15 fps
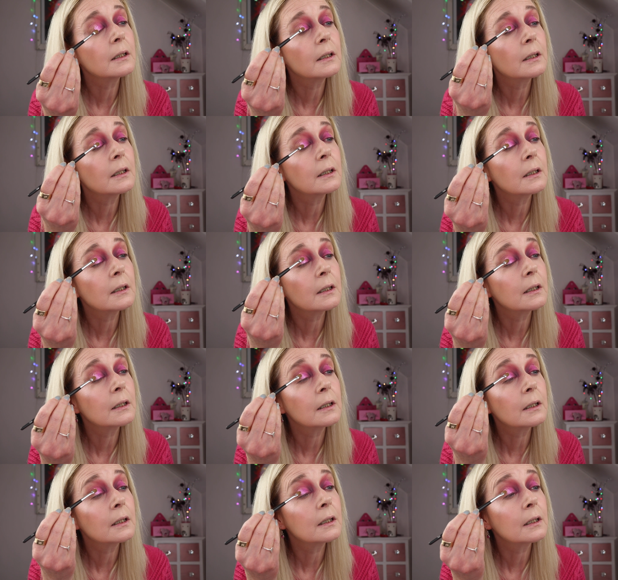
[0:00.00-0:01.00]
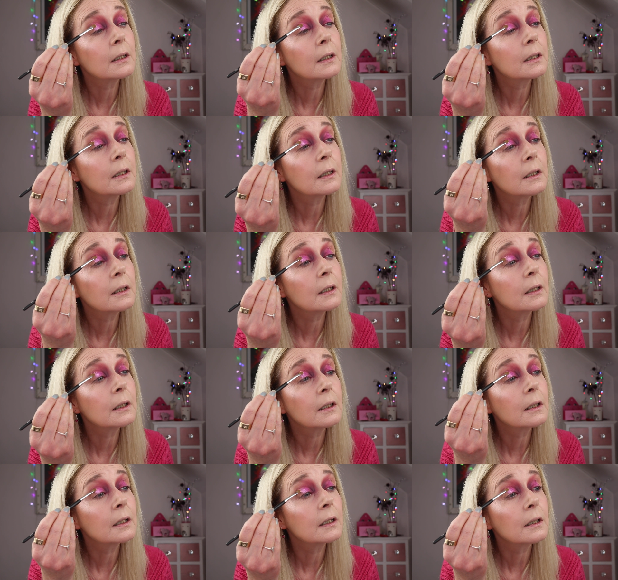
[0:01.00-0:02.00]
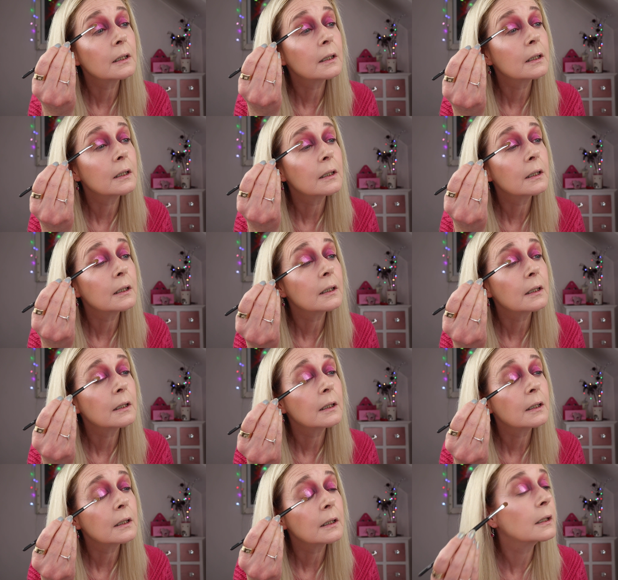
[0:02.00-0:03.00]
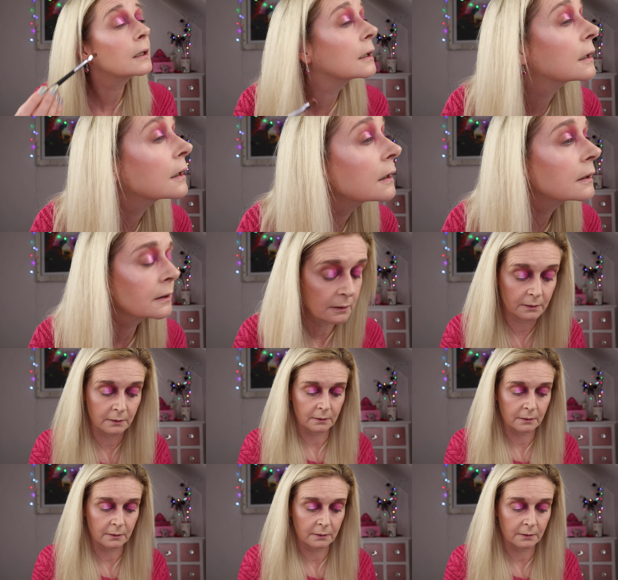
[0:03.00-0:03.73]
[no speech]